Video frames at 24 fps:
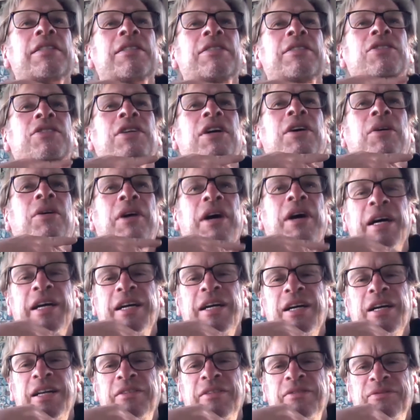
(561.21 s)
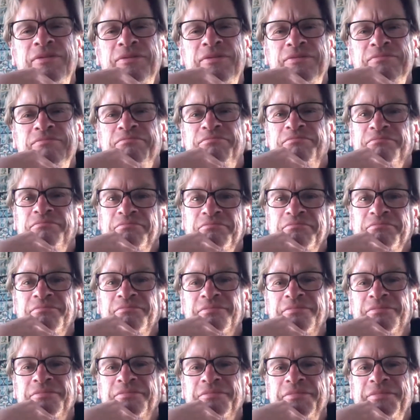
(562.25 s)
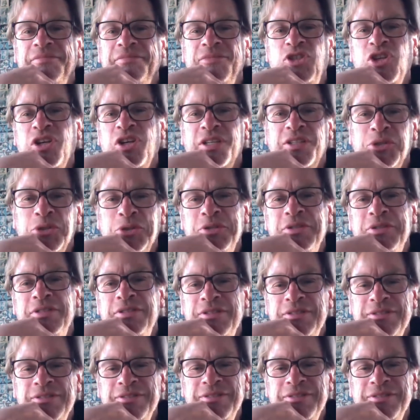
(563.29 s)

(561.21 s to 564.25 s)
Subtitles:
So I kind of chuckled,